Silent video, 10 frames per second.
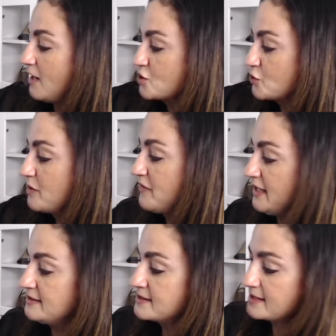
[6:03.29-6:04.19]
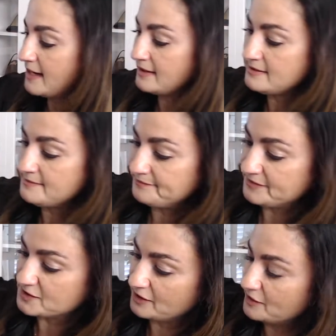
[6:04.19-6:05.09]
show you the inside.
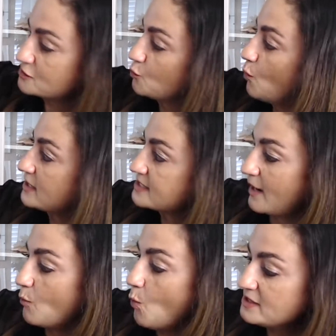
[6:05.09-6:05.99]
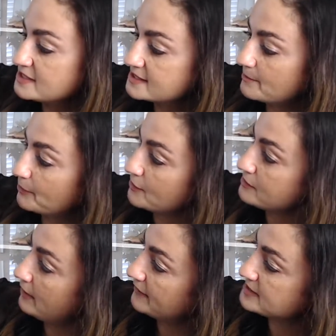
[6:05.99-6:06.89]
So it's got one
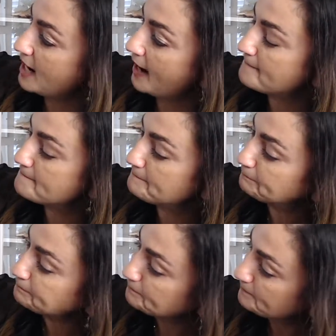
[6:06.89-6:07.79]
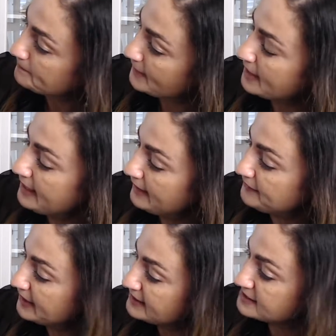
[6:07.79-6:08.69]
zipper on the top, and
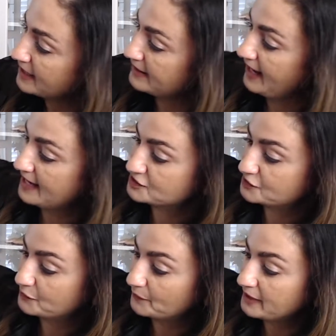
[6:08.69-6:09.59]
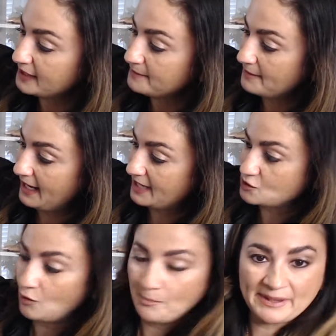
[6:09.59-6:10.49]
the inside it has 3
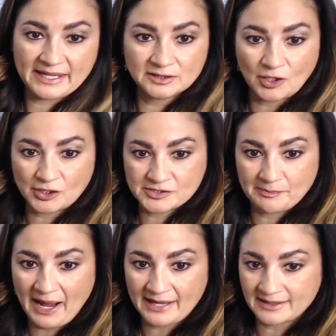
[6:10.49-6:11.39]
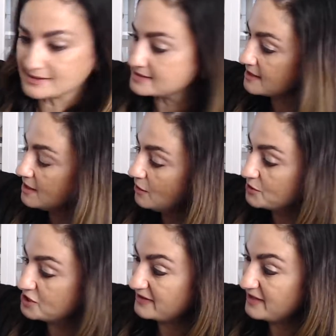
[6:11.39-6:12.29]
actual big large pockets,
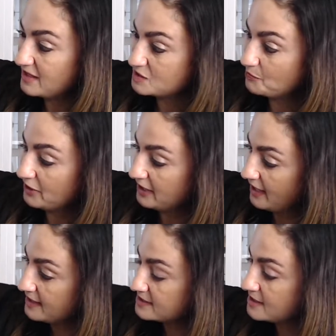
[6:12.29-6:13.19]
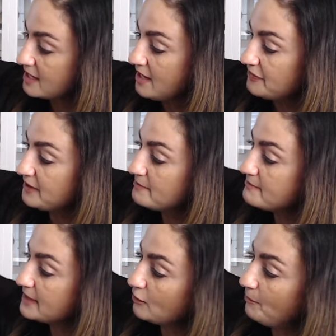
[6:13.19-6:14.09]
which I think is pretty nice. The
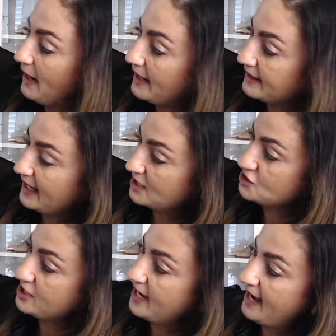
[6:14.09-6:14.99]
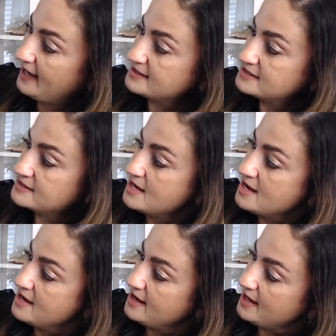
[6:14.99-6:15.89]
middle pocket actually has
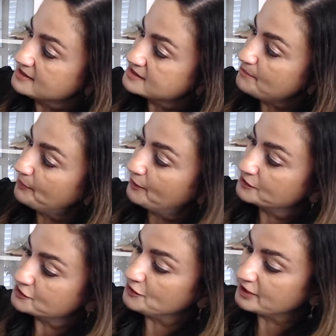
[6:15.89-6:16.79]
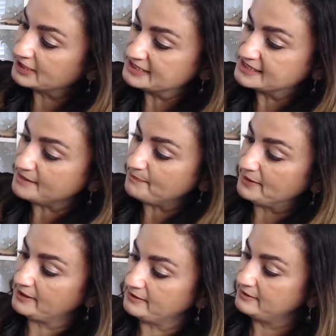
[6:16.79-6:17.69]
a zipper, so you can zip it